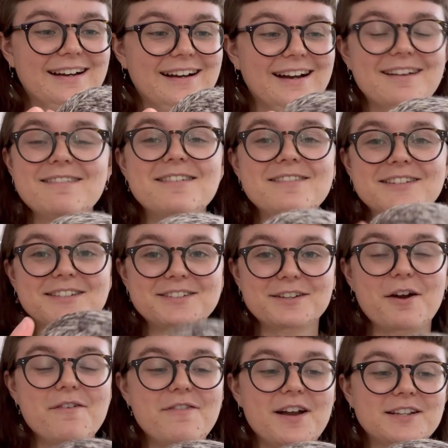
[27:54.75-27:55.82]
I don't know, it's
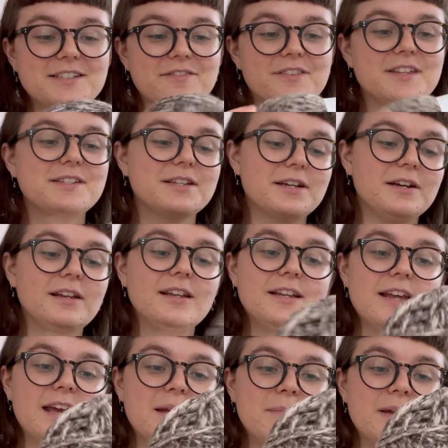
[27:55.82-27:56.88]
so effective. This colour
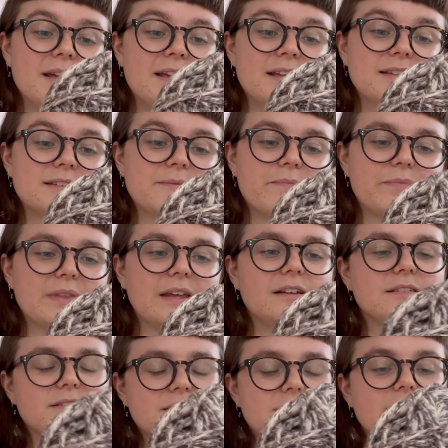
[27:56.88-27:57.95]
name is,
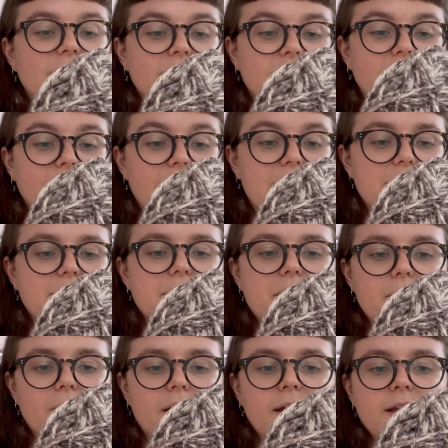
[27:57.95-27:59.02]

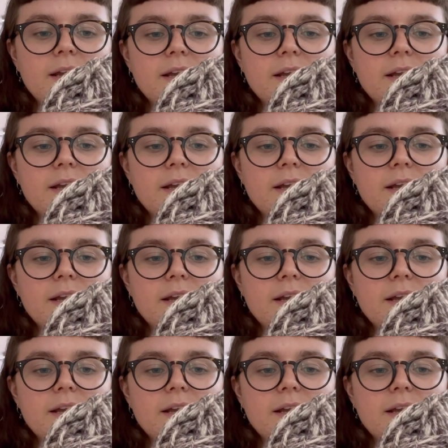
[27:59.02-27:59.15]
number.